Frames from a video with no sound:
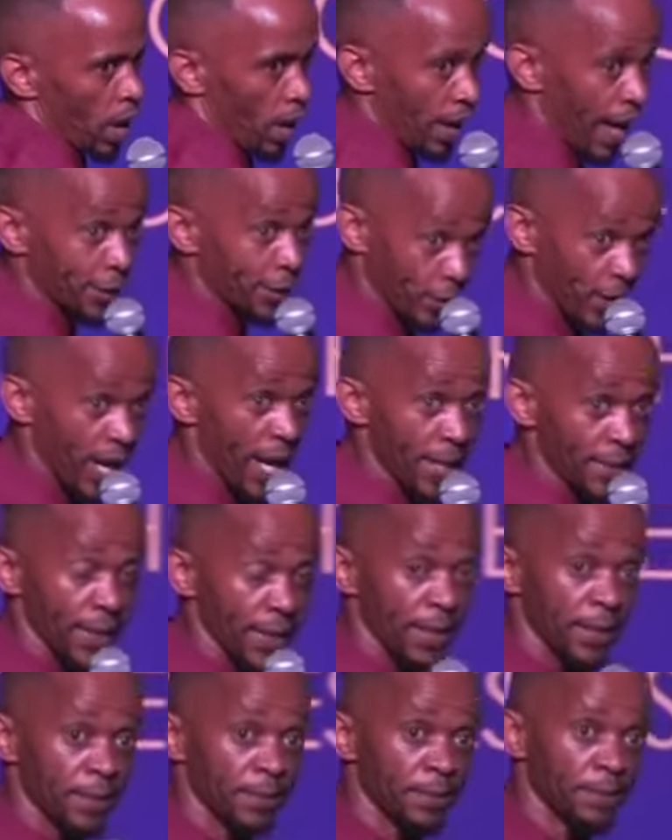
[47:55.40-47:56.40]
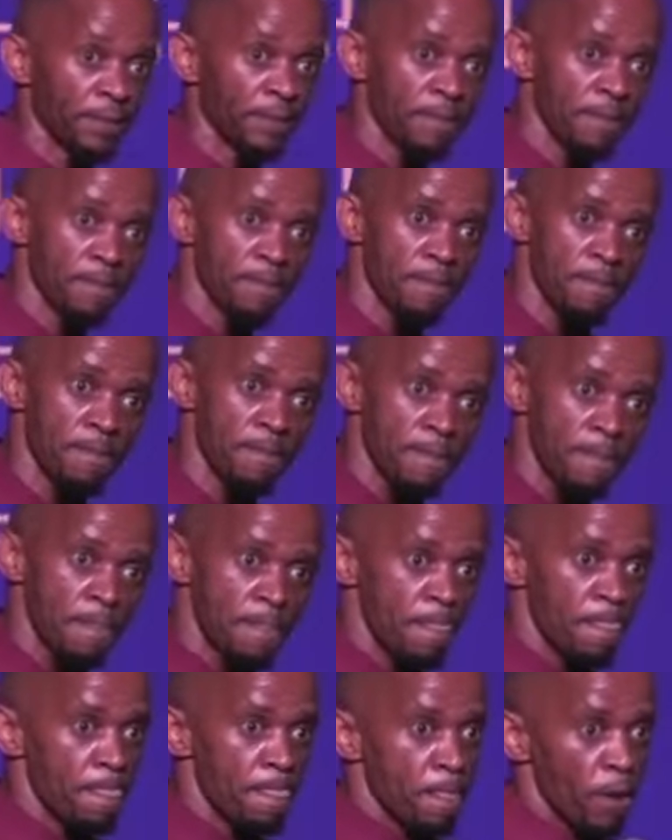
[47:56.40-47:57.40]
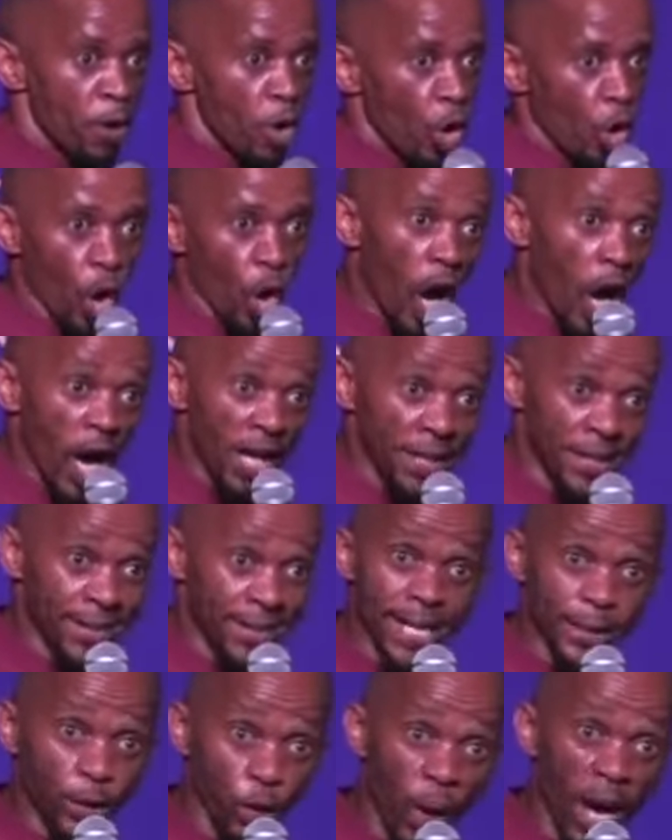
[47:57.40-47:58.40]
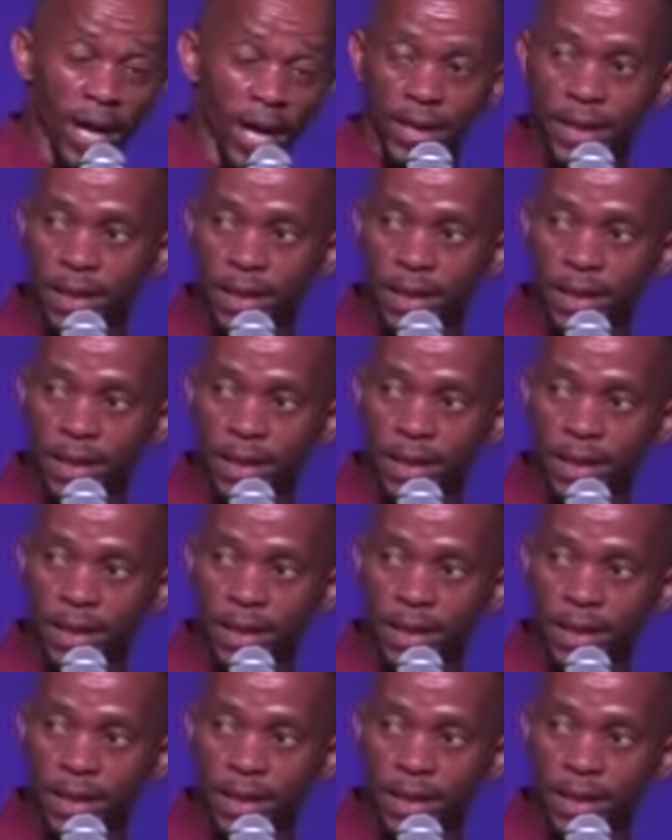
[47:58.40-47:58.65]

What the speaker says: Ready. God is at work